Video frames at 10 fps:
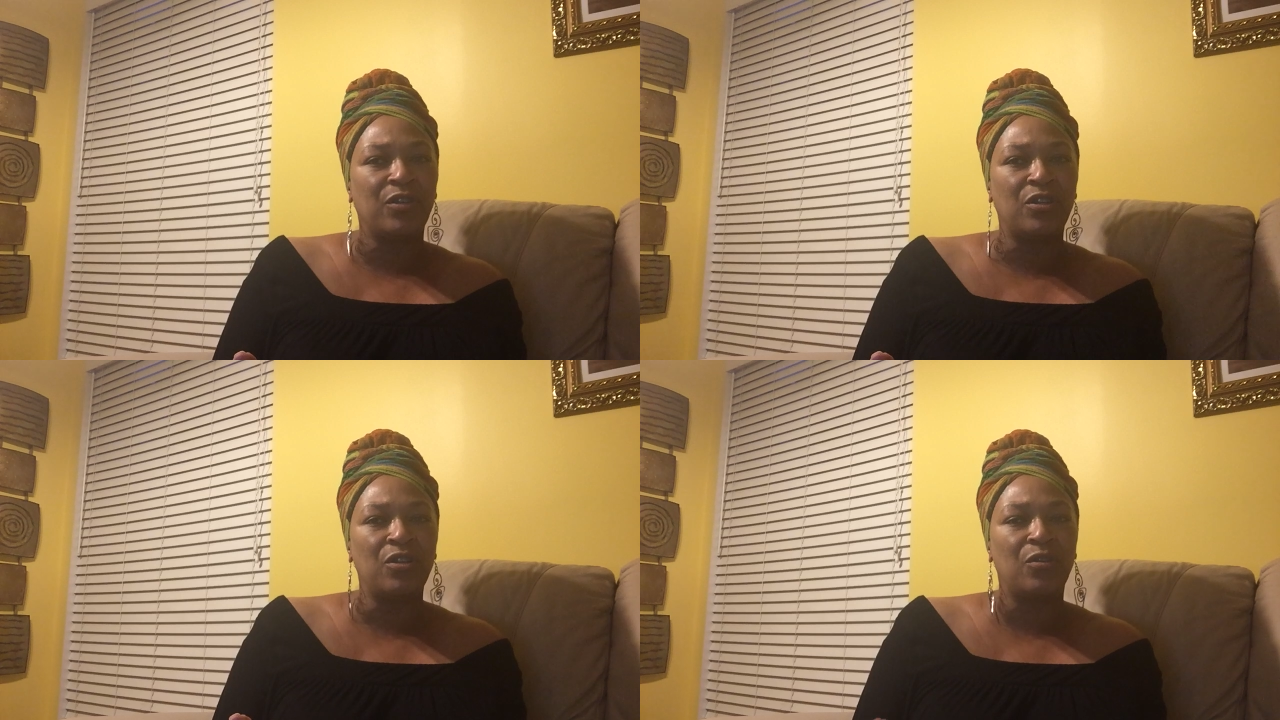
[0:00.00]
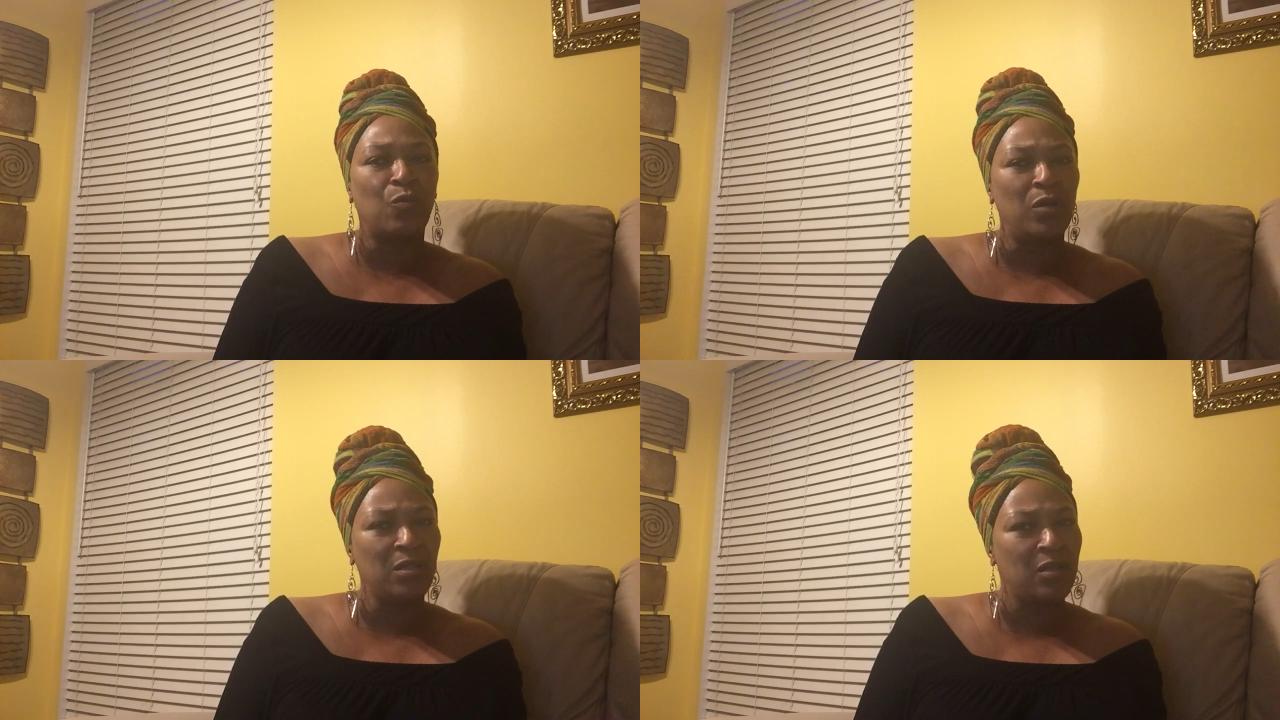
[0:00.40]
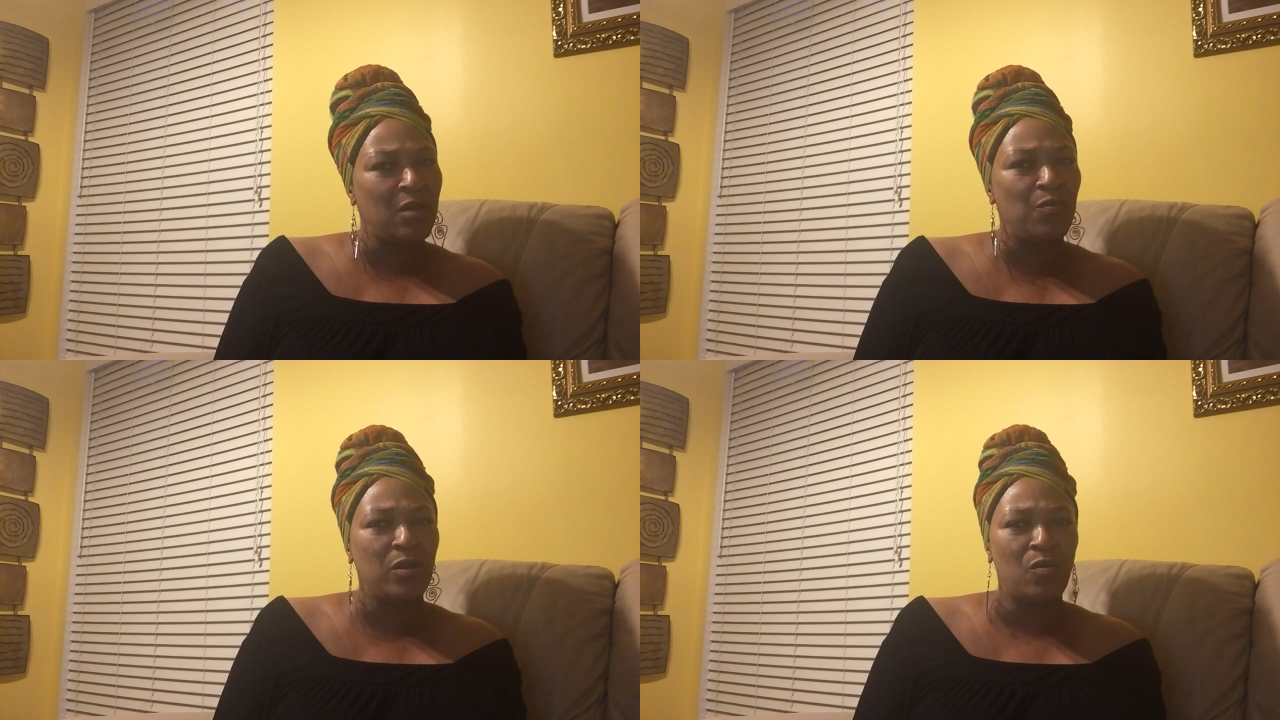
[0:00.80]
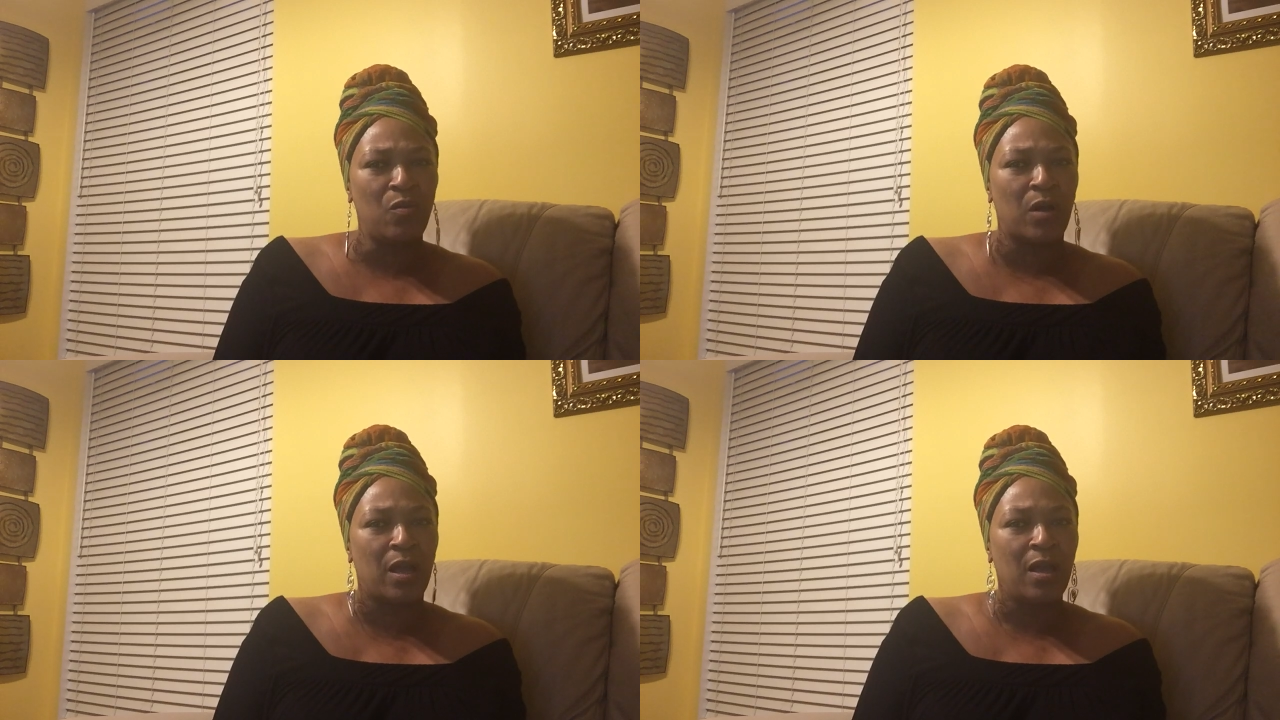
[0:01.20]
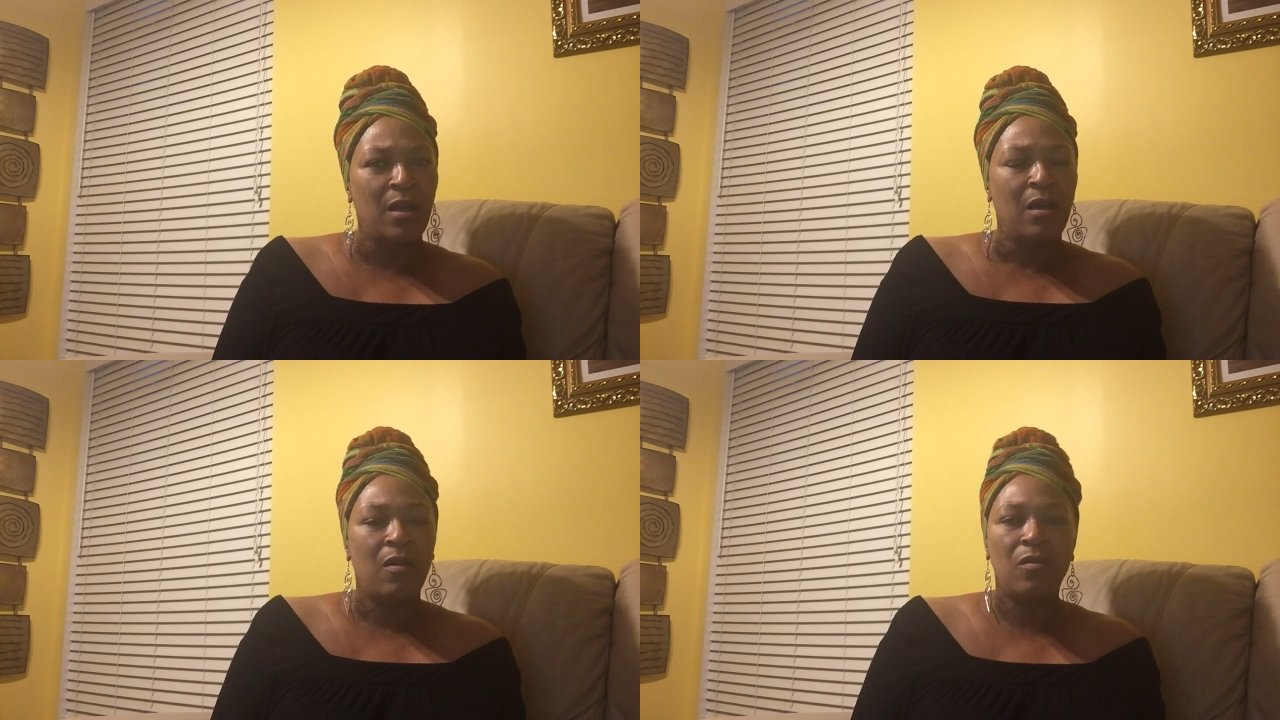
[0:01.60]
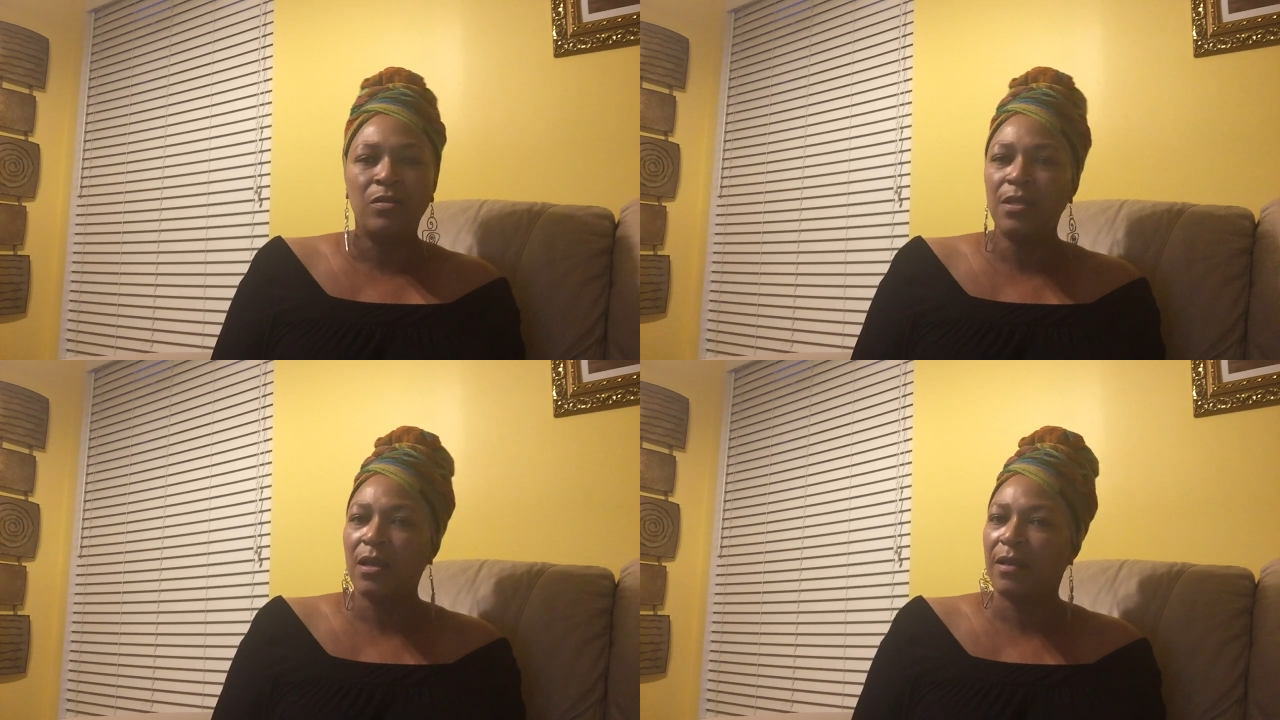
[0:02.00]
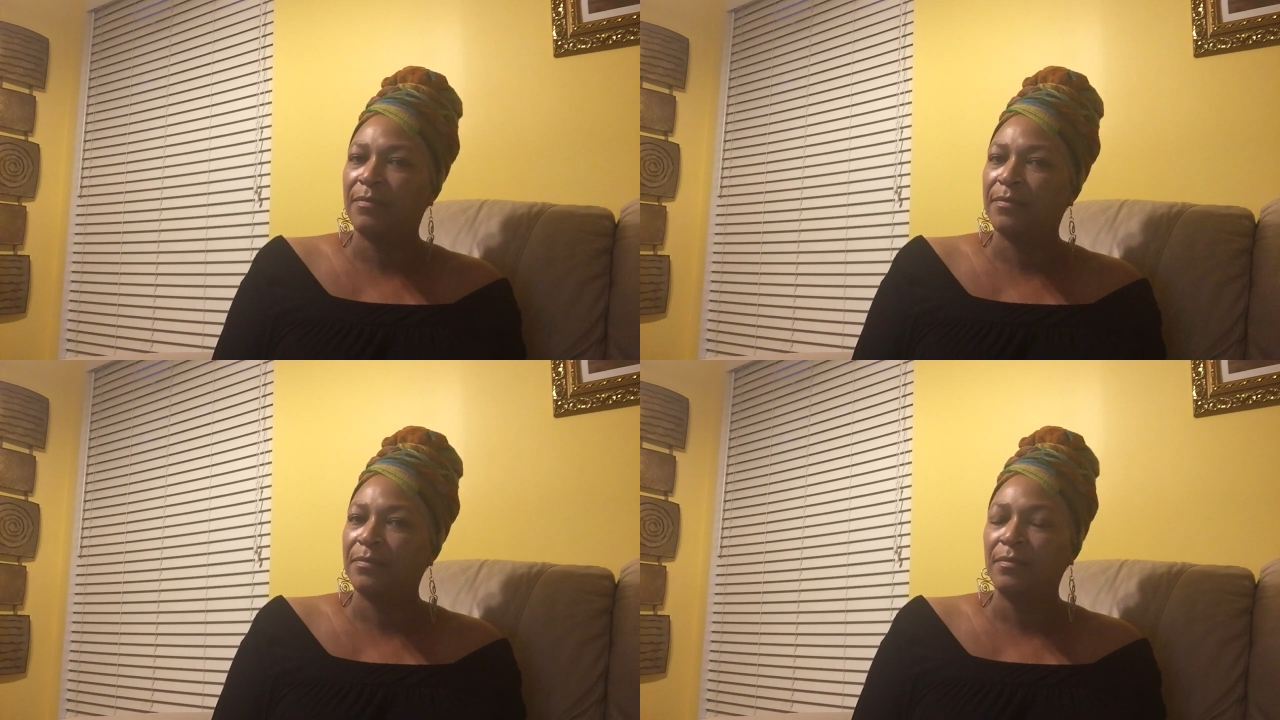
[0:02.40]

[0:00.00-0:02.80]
for the good. What's going on? Hold up.